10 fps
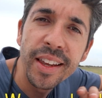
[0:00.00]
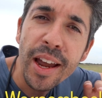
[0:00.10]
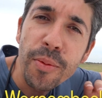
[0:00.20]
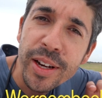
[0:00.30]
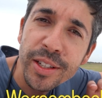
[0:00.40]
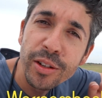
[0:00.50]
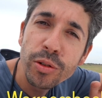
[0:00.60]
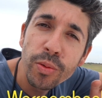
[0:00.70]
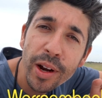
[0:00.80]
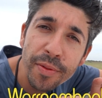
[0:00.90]
the gateway to the
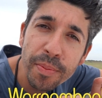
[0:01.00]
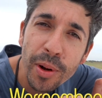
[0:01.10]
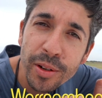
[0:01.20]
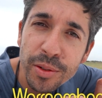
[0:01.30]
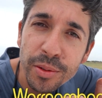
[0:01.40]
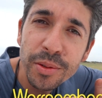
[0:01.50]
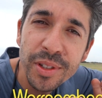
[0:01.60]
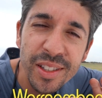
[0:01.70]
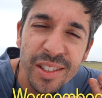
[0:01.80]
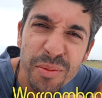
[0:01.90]
12
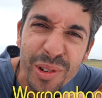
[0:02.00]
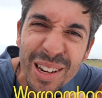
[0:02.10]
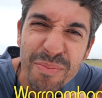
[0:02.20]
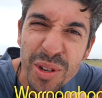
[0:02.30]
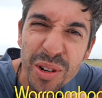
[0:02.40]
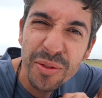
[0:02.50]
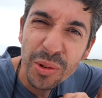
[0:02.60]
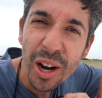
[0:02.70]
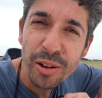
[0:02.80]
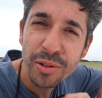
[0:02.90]
Apostles and some really beautiful
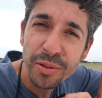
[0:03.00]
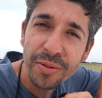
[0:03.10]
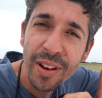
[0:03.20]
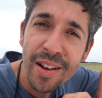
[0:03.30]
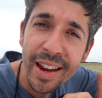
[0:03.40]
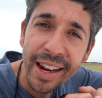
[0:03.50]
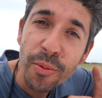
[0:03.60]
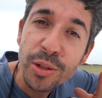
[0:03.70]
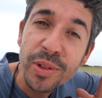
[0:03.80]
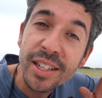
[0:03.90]
coastal flying,
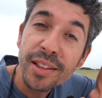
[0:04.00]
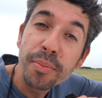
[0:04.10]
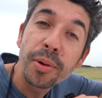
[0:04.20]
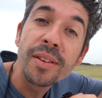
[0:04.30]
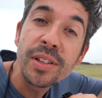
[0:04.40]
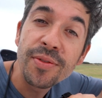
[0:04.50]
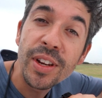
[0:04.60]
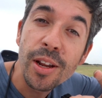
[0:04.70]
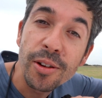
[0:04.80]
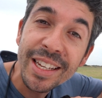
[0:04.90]
which we did in the previous
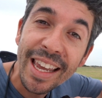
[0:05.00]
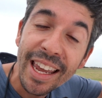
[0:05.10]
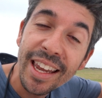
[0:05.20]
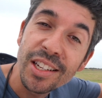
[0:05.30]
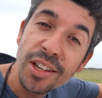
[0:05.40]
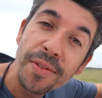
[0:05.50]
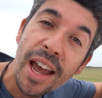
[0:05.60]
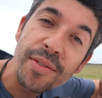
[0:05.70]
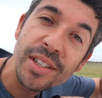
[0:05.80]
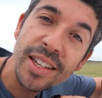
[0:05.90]
video to get here. So if you
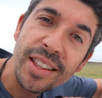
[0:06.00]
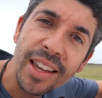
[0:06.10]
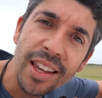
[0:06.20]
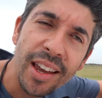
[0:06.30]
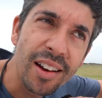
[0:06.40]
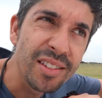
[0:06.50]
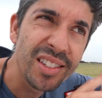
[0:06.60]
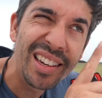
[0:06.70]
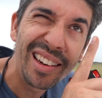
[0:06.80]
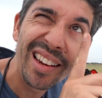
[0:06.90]
haven't seen that yet, I'll
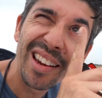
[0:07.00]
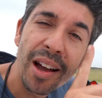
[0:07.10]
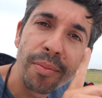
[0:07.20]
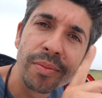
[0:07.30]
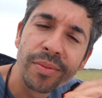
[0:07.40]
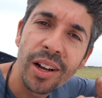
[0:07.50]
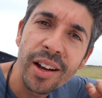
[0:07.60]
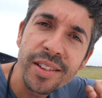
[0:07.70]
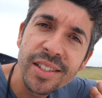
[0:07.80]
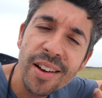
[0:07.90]
stick a link up
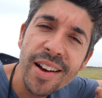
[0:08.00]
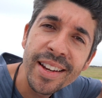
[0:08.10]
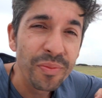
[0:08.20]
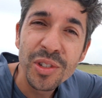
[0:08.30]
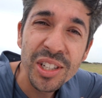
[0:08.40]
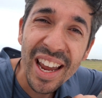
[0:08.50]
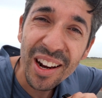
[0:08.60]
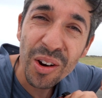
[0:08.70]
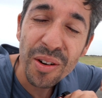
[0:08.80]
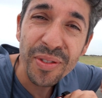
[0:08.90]
either side. Just had
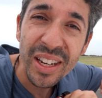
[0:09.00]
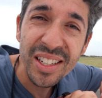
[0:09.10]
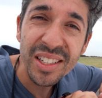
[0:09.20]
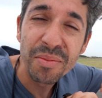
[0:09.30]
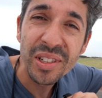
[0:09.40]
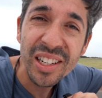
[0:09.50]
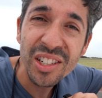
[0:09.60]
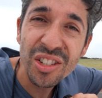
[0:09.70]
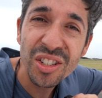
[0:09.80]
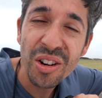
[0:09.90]
a coffee, some
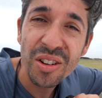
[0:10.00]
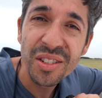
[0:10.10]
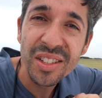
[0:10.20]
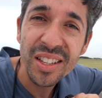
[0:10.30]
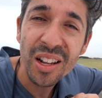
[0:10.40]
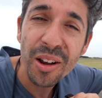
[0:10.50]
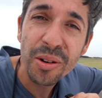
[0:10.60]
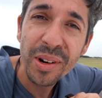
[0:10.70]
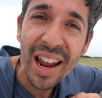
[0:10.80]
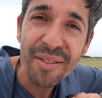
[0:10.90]
delicious scones in the
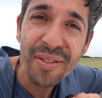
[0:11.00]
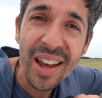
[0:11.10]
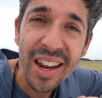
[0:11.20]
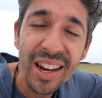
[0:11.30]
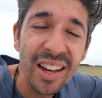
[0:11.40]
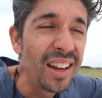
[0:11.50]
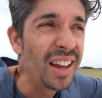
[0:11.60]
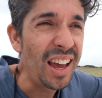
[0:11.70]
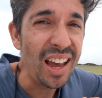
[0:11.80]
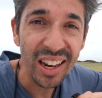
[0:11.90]
local cafe.
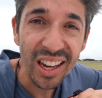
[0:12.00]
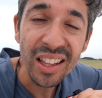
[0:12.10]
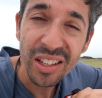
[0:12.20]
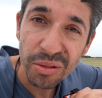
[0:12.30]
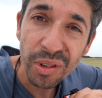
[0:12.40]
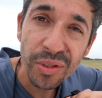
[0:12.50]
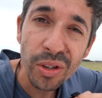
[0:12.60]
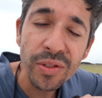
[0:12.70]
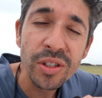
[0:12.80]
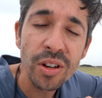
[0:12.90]
Again, there's a review
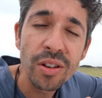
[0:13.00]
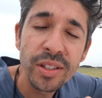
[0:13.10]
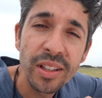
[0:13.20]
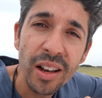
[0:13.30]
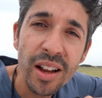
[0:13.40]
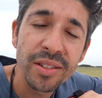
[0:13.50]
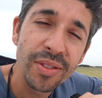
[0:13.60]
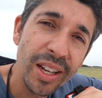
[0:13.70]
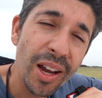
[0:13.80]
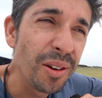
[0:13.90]
of the scones in the last
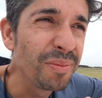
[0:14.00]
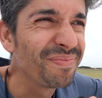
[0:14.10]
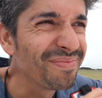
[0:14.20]
video.